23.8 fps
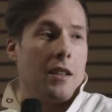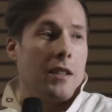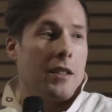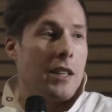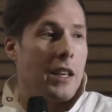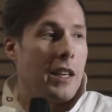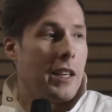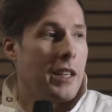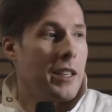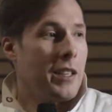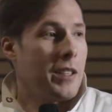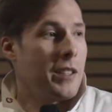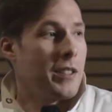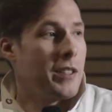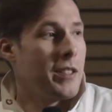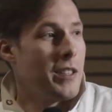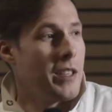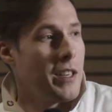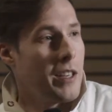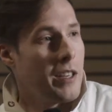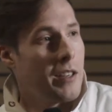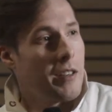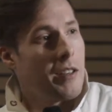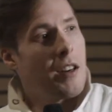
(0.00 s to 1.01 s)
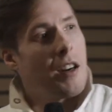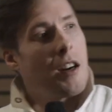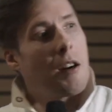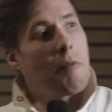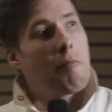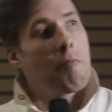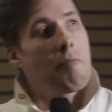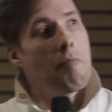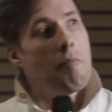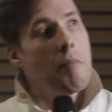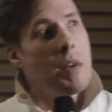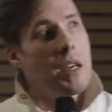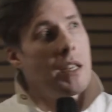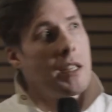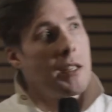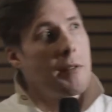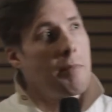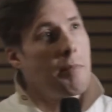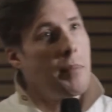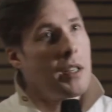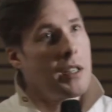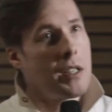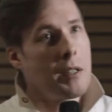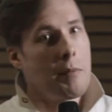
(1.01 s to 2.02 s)
taking the
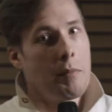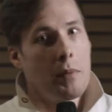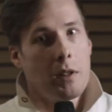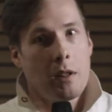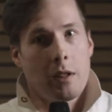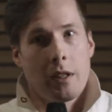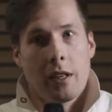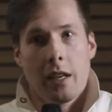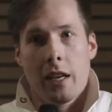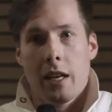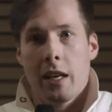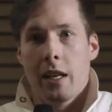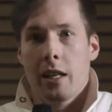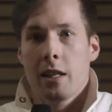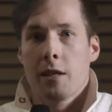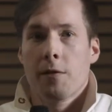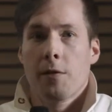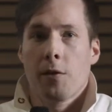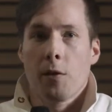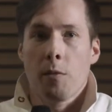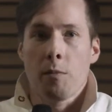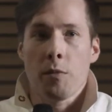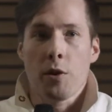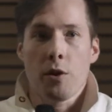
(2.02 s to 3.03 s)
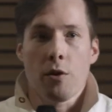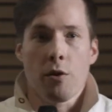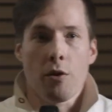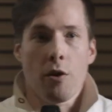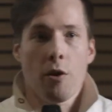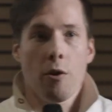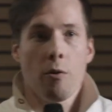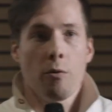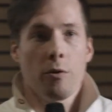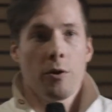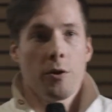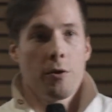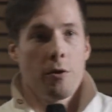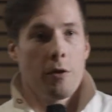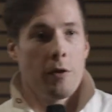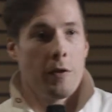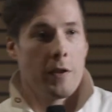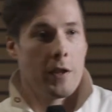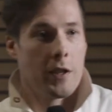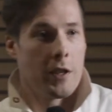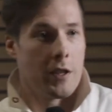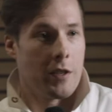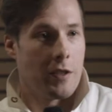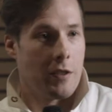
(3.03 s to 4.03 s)
best possible case from your own
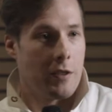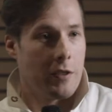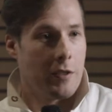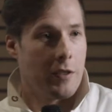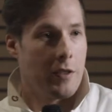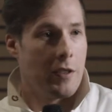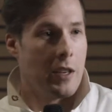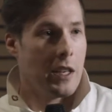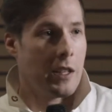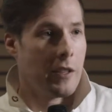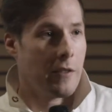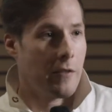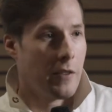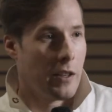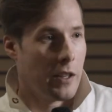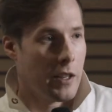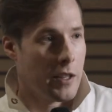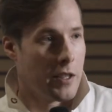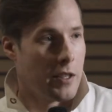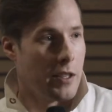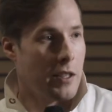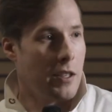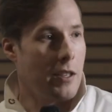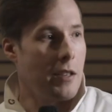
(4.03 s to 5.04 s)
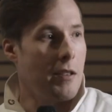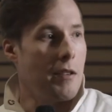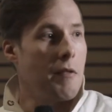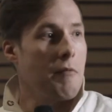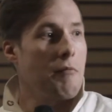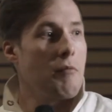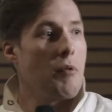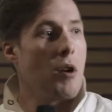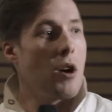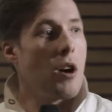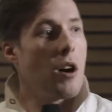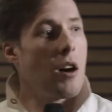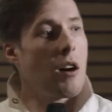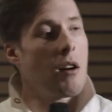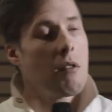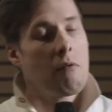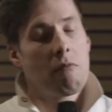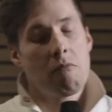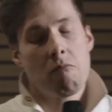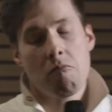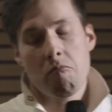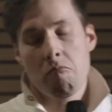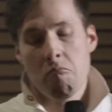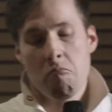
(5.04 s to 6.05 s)
service, data-wise and
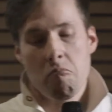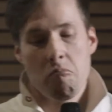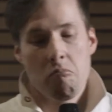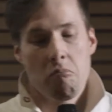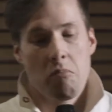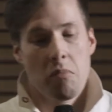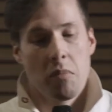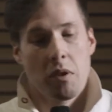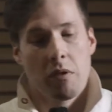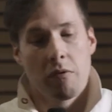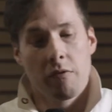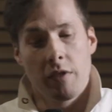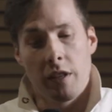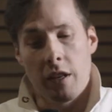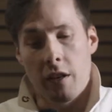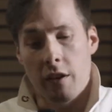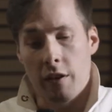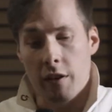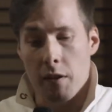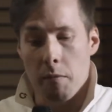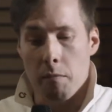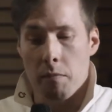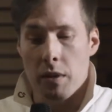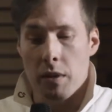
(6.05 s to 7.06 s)
regarding the